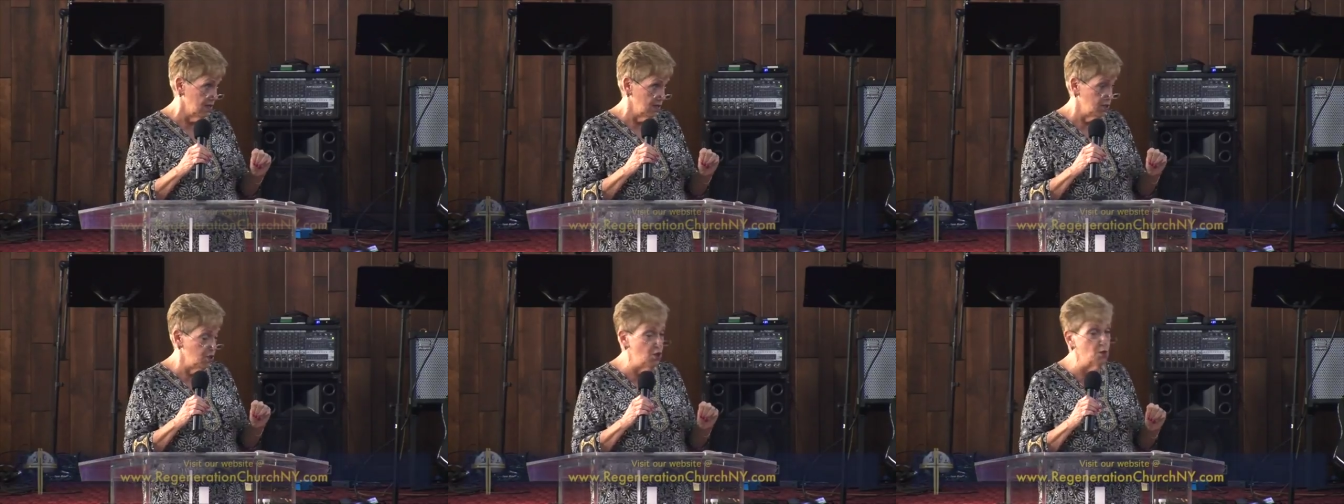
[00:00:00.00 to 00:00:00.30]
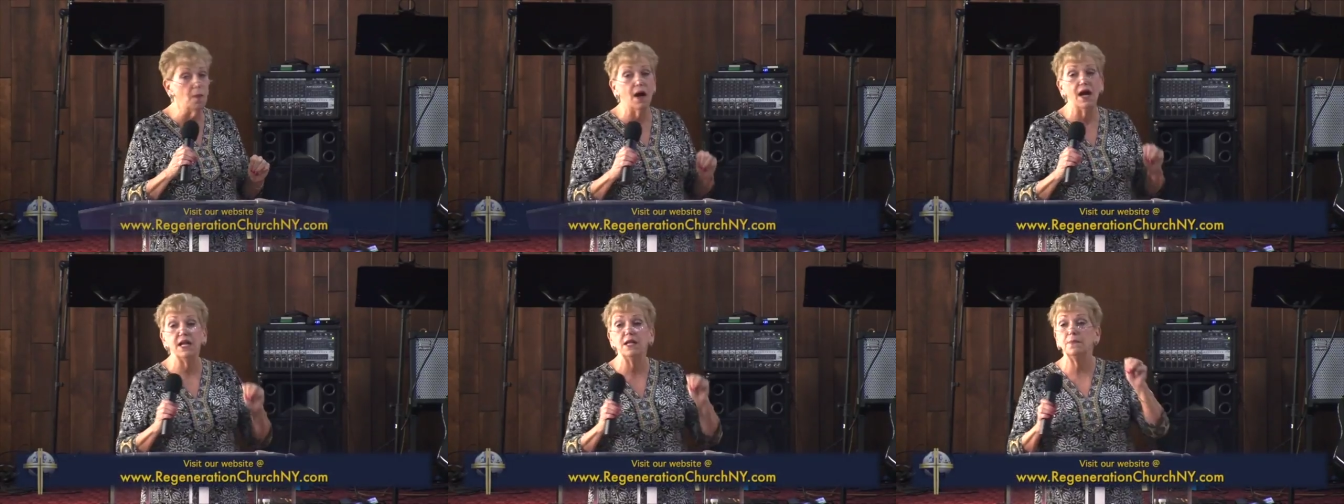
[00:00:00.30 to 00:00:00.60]
You
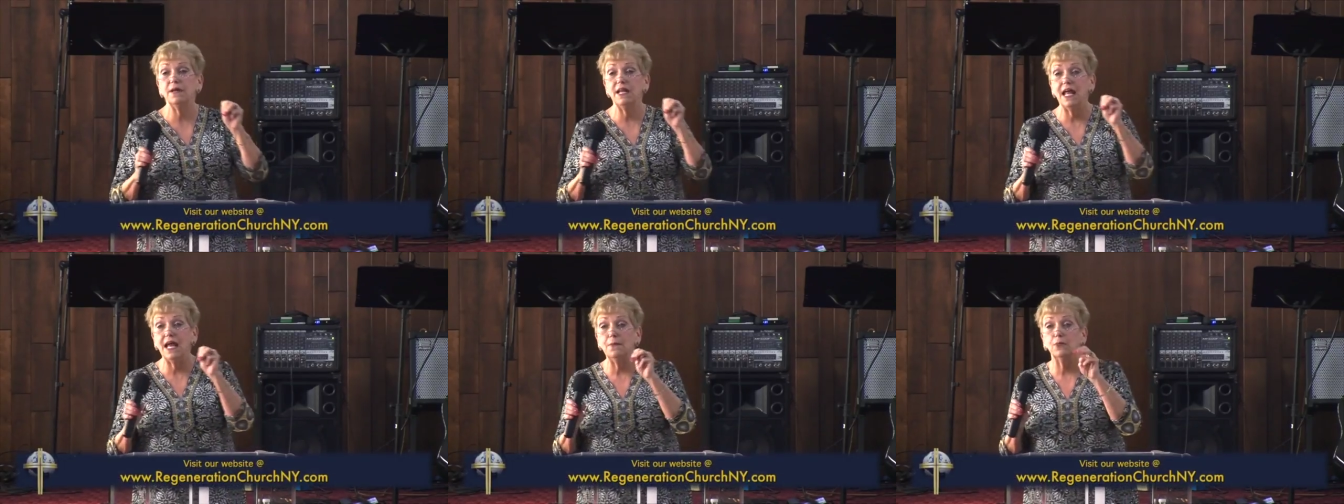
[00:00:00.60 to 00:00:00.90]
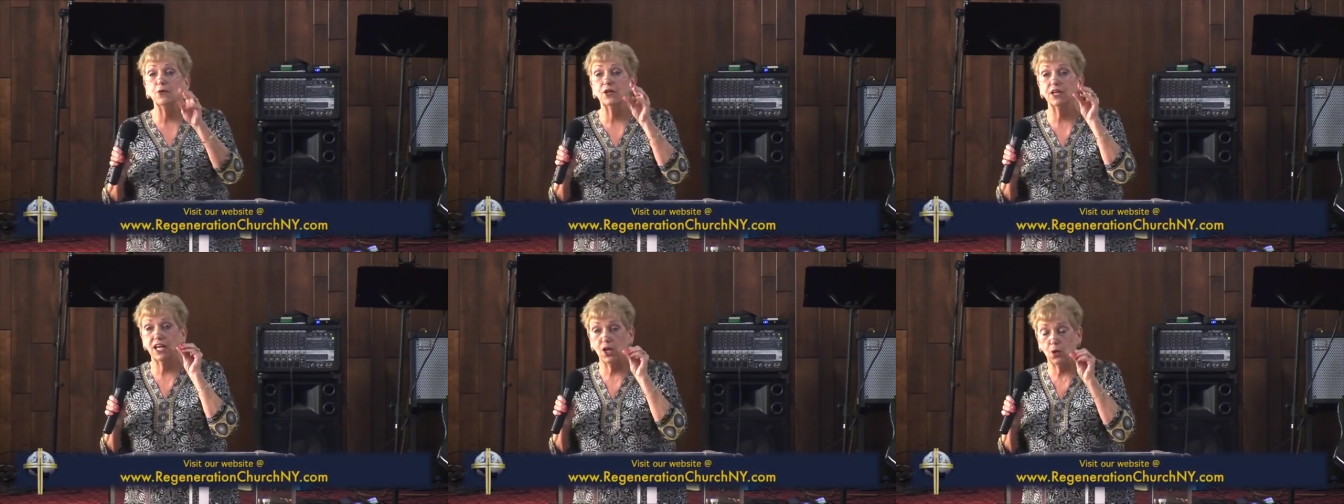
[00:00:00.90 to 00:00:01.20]
might have been
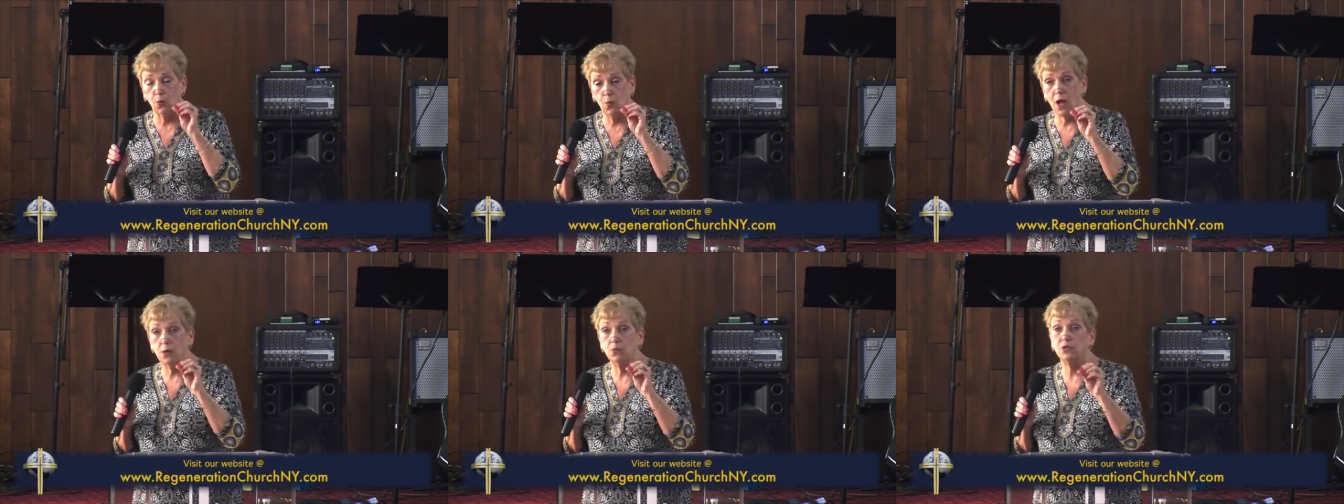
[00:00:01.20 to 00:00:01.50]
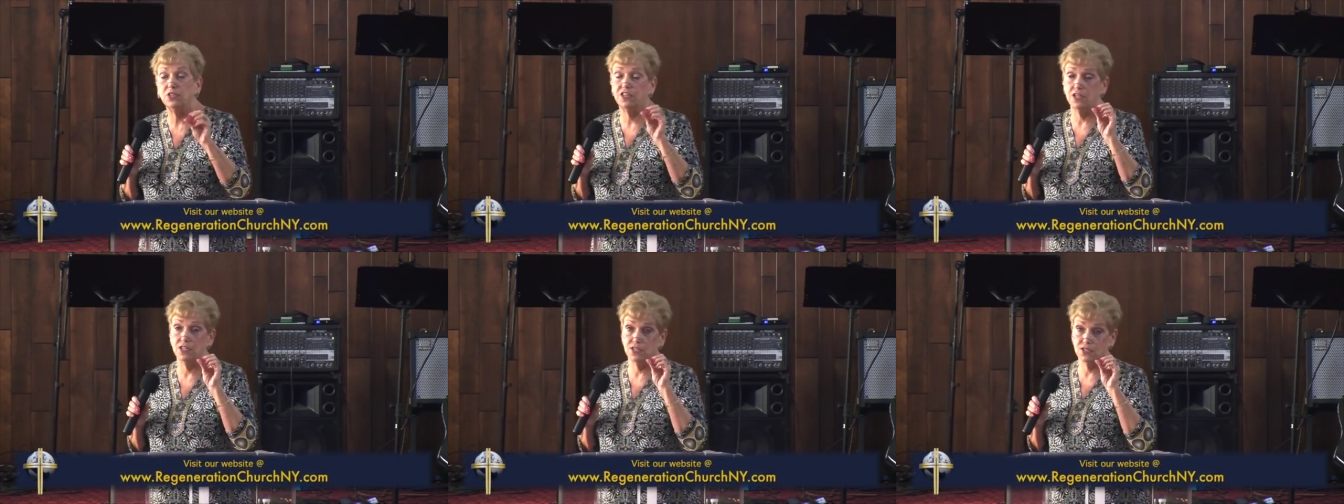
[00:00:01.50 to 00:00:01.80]
able to get away
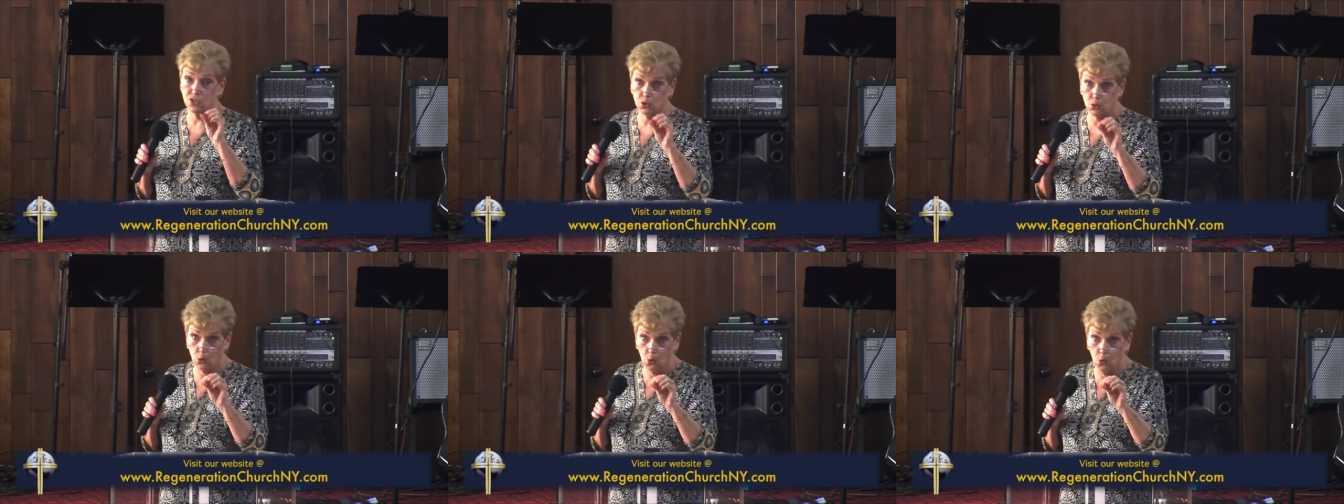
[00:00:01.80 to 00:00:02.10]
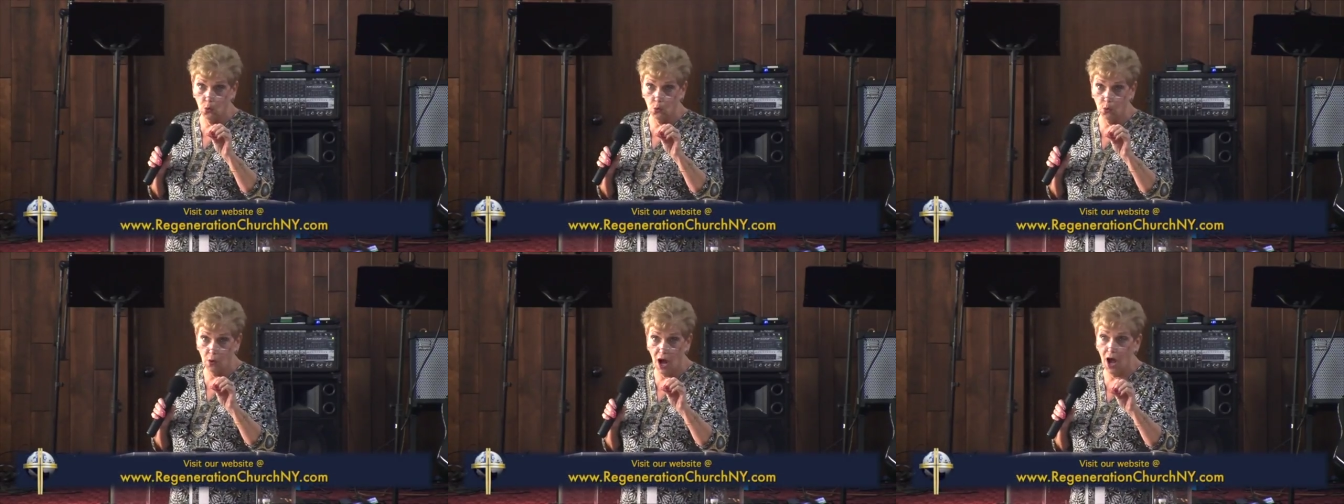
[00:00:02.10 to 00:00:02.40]
with it in school.